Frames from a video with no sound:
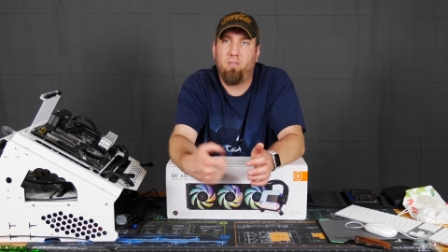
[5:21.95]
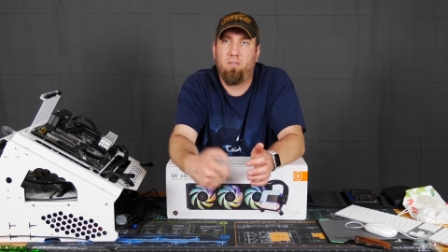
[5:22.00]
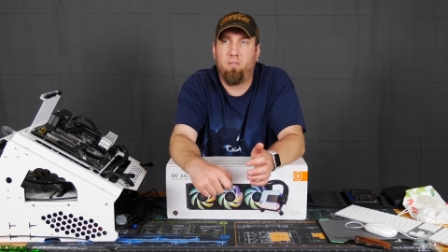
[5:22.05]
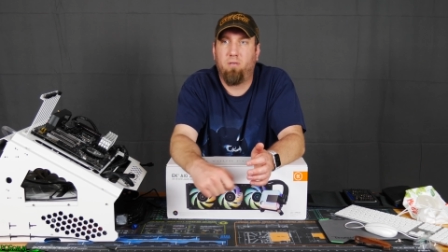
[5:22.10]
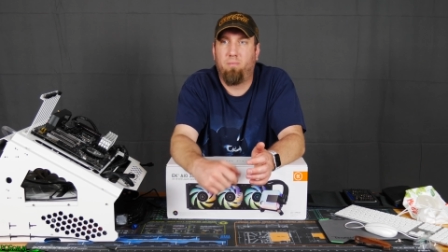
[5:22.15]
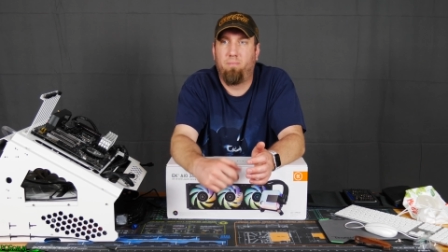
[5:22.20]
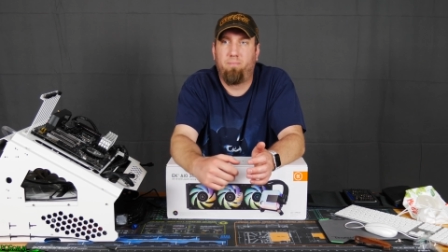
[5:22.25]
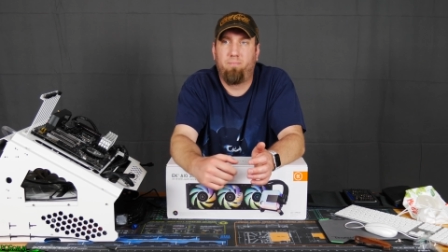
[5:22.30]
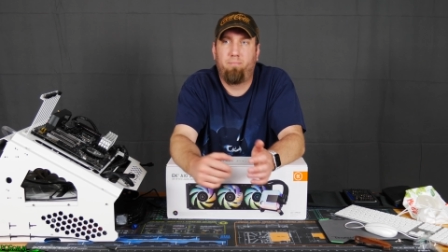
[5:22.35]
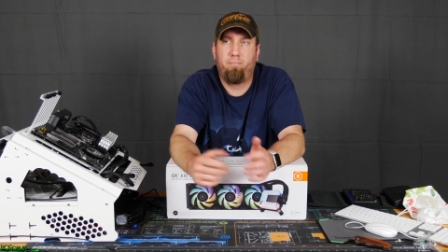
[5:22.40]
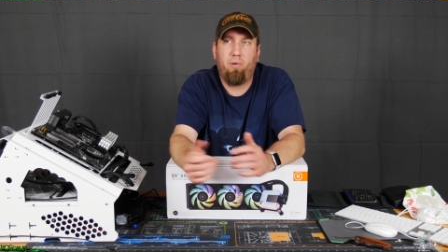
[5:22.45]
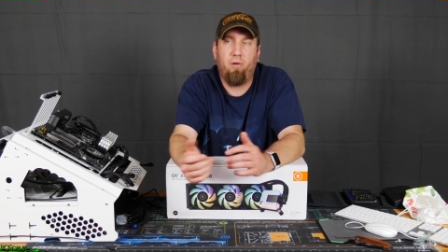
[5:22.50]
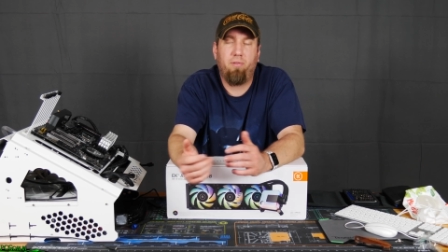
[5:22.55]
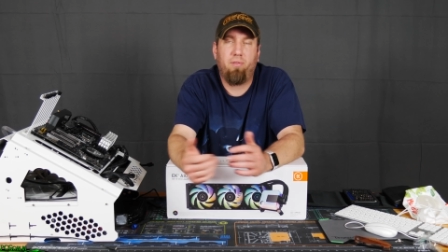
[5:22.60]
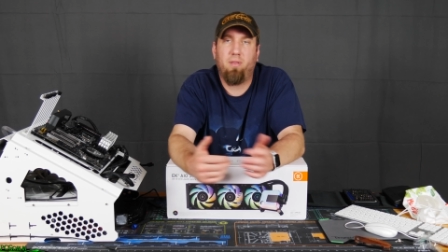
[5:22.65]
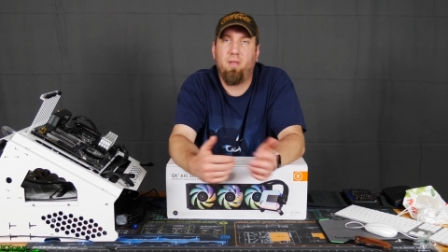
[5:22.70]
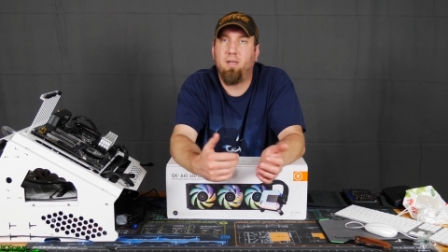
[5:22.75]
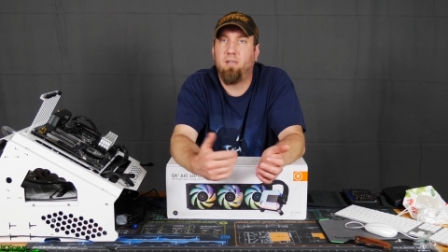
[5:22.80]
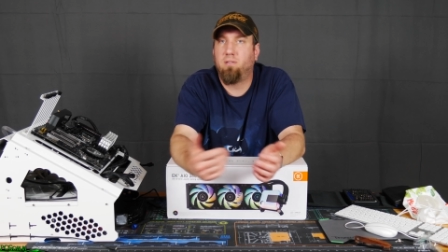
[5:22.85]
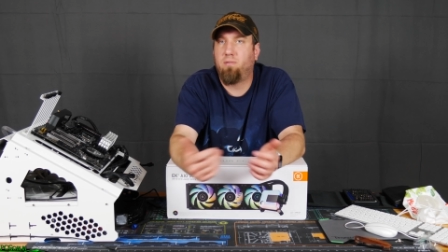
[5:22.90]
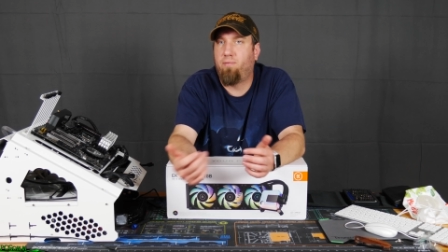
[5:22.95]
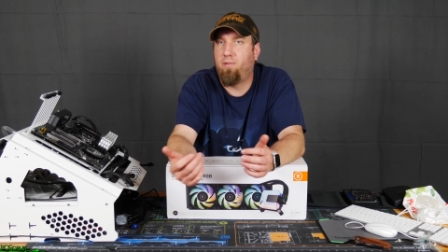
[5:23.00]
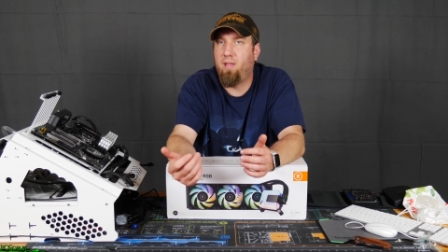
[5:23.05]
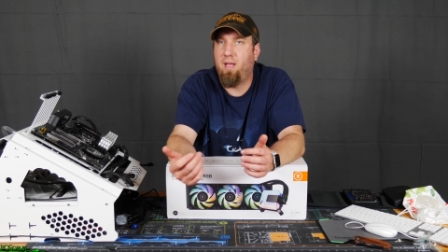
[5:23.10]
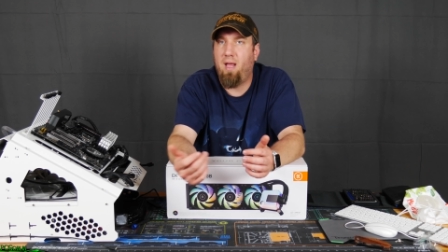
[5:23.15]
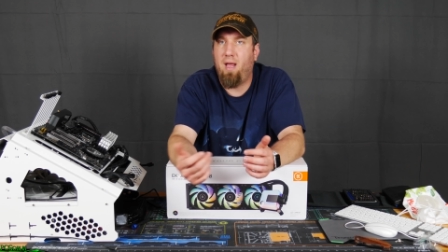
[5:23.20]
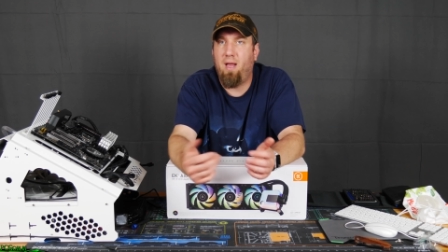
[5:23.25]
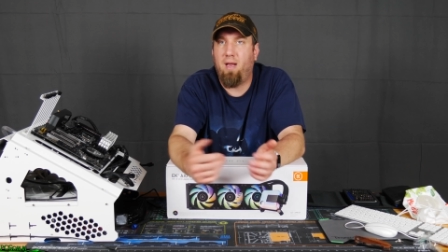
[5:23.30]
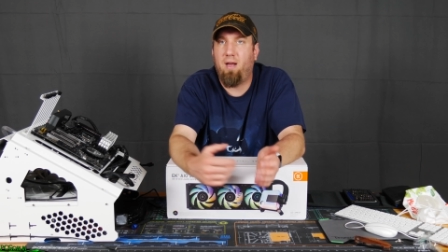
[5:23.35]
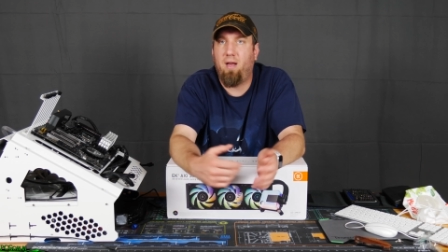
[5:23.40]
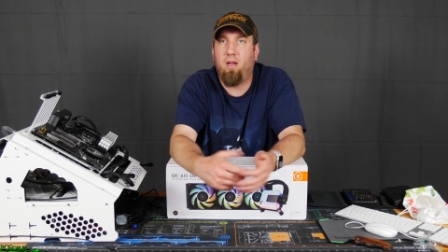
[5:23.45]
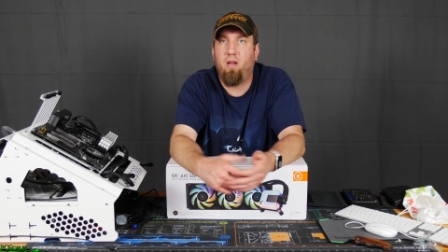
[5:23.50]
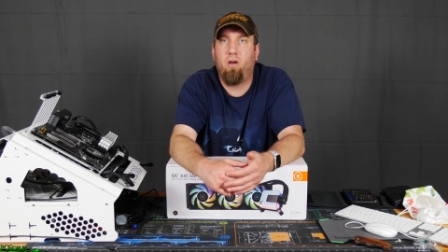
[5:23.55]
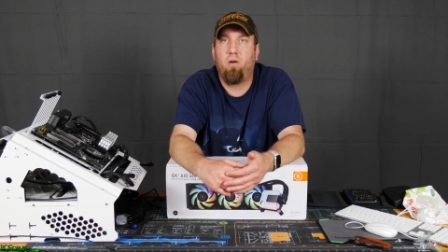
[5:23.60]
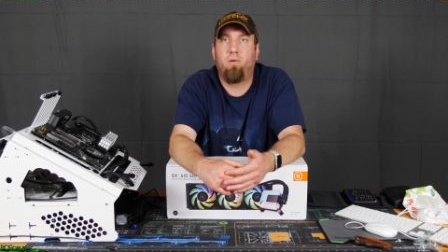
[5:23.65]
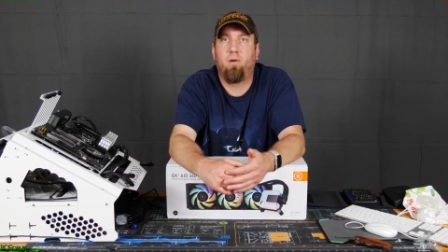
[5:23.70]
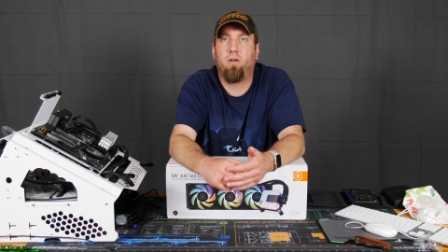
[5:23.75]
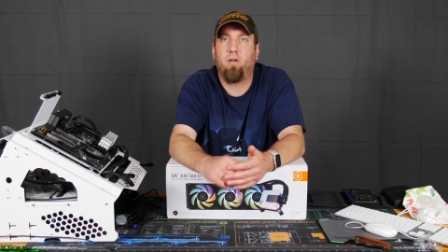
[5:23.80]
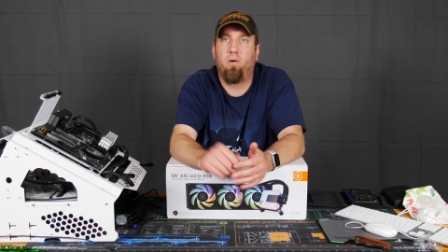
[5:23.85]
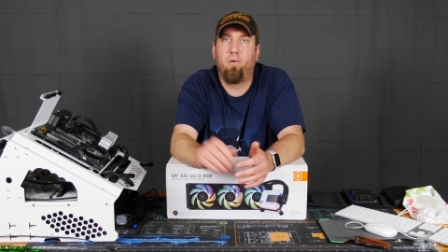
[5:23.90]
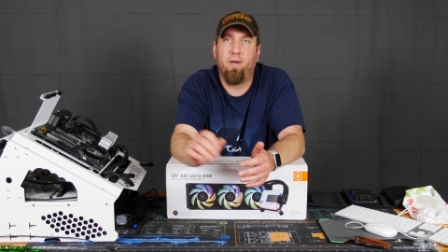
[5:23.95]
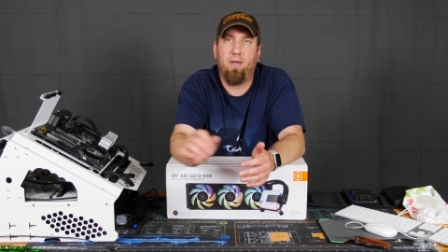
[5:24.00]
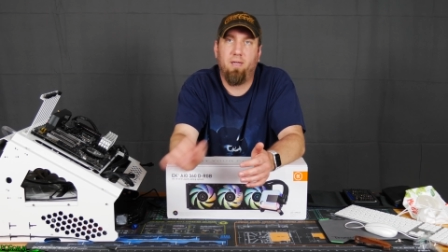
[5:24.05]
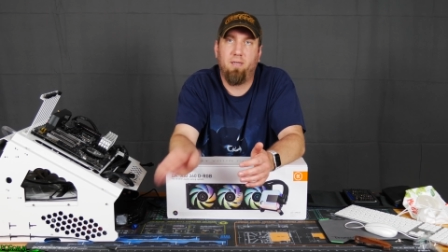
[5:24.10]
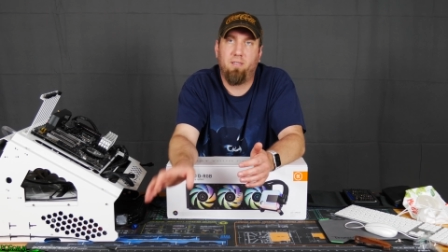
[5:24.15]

So both things for the AIO are going